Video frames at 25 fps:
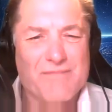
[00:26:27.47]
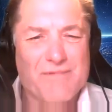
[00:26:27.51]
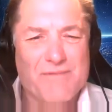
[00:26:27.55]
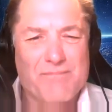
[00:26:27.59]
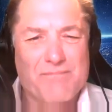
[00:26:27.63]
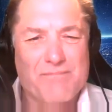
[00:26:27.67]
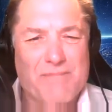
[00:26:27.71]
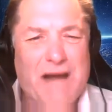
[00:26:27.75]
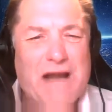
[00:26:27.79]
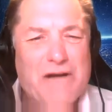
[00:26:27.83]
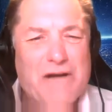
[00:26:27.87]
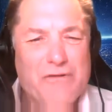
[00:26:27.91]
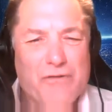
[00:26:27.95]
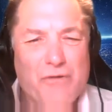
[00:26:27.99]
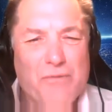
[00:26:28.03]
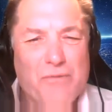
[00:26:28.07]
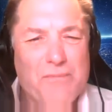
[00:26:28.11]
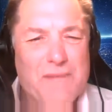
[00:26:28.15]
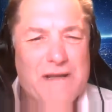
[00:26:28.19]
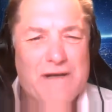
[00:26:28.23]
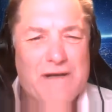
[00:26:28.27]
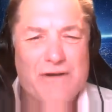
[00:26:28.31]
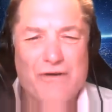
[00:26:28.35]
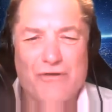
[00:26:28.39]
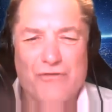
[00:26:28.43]

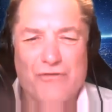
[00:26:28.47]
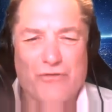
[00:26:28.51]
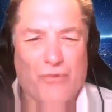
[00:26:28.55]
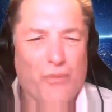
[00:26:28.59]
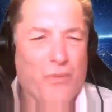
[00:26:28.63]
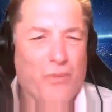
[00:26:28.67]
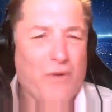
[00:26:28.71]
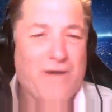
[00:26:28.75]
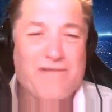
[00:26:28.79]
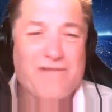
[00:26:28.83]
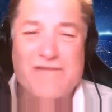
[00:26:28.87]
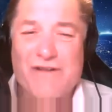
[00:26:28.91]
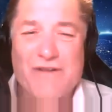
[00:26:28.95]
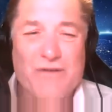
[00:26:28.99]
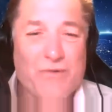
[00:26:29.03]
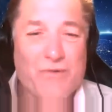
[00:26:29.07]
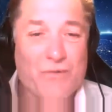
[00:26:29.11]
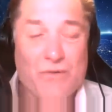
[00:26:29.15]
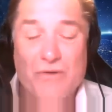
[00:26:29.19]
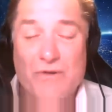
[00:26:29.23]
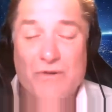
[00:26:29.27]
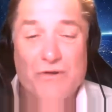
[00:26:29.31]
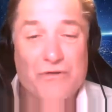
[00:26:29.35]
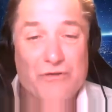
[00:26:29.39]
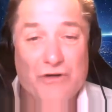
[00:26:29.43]
micrometers, or whatever
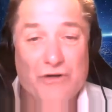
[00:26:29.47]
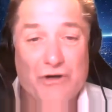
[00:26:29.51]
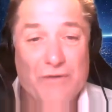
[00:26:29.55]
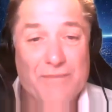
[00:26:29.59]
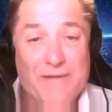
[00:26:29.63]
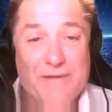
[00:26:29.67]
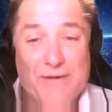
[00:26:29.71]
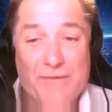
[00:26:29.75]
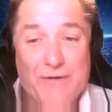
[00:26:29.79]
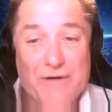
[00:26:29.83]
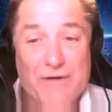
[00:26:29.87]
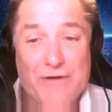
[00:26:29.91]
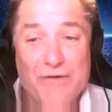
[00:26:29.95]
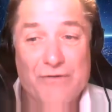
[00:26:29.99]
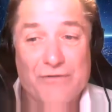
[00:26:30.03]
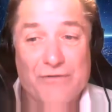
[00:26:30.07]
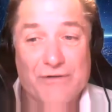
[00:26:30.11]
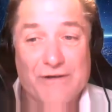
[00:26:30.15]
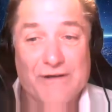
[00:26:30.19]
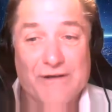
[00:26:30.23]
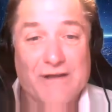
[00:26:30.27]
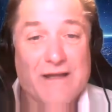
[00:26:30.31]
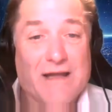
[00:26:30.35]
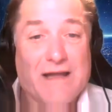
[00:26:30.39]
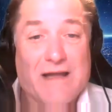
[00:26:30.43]
the term they were
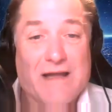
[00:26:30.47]
using,